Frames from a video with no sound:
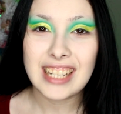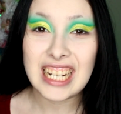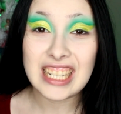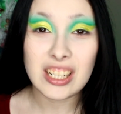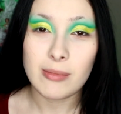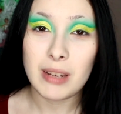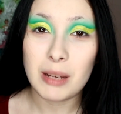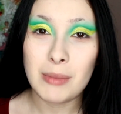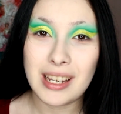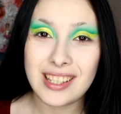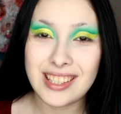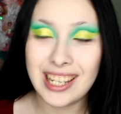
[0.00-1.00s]
It does make a
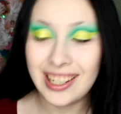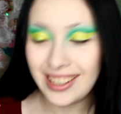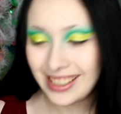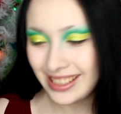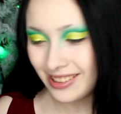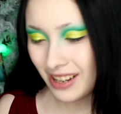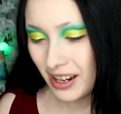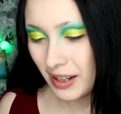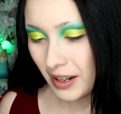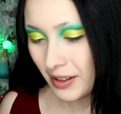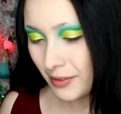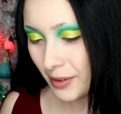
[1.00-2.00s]
mess. So
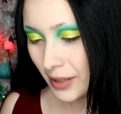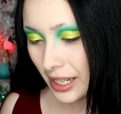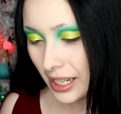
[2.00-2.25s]
I